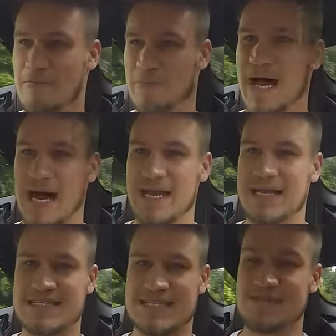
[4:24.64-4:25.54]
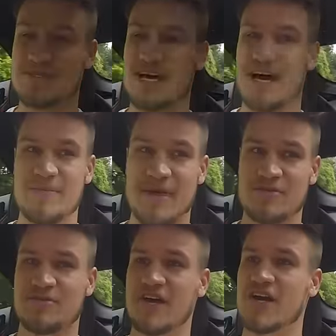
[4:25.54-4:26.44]
But at the same time, it
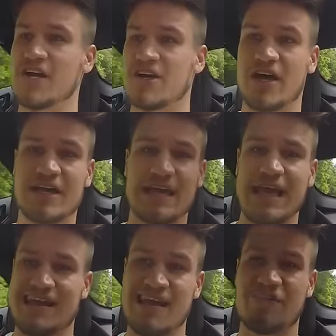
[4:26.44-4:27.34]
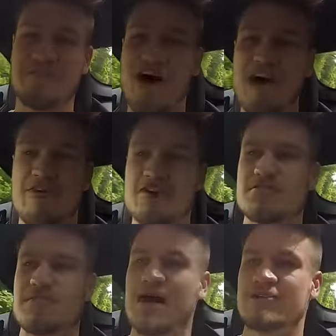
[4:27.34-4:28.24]
was very good. I could get nearly five
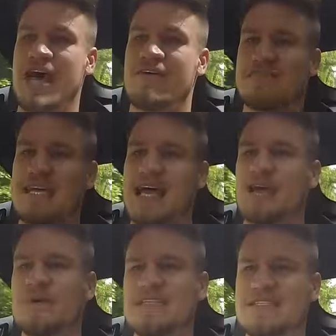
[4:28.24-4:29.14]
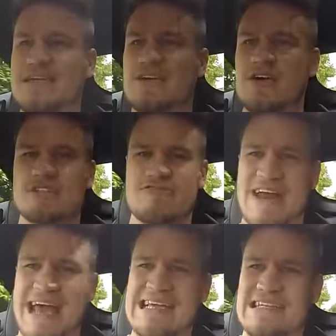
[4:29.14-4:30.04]
hundred miles out of a tank, which did cost
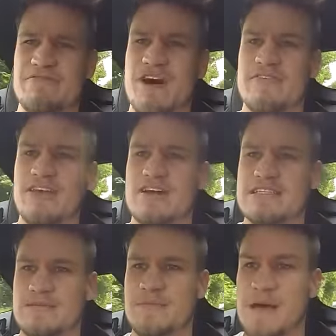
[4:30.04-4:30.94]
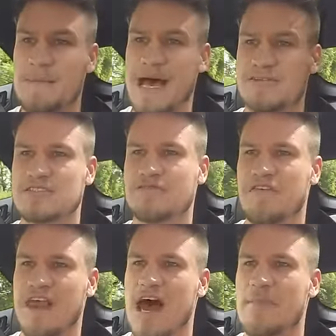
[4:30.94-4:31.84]
around eighty-five, ninety pounds to
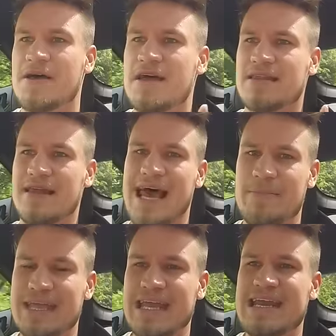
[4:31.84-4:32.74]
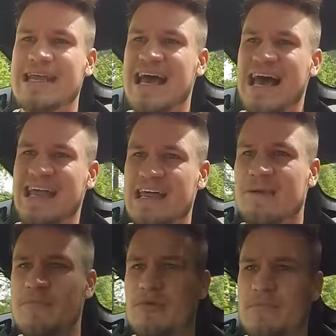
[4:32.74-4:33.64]
fill up. The Lamborghini, a
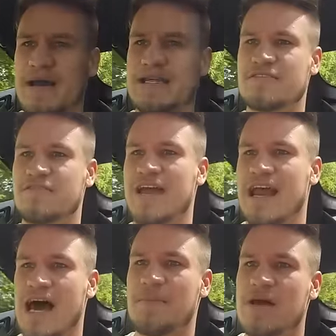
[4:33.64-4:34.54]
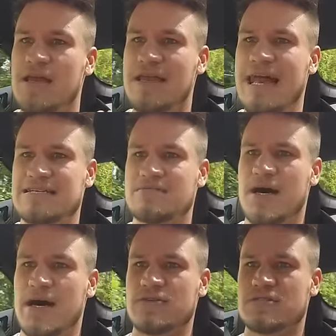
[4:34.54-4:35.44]
little bit more money to fill up, less
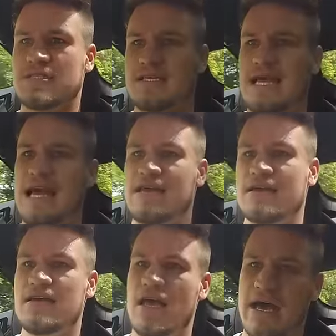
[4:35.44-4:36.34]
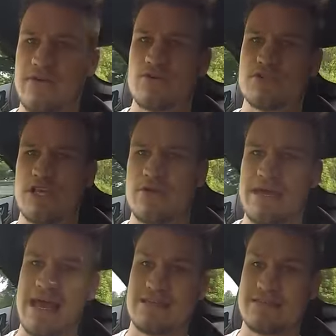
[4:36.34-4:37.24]
miles to the gallon, and also
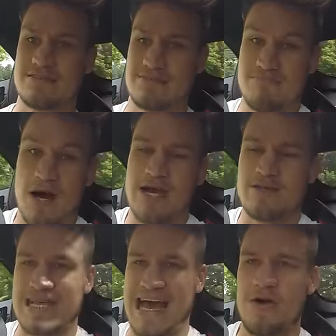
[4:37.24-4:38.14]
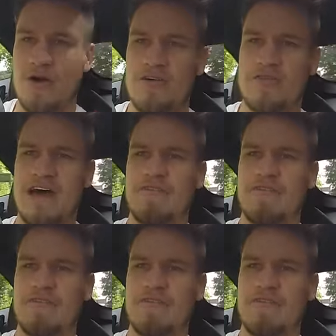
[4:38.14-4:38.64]
less miles out of that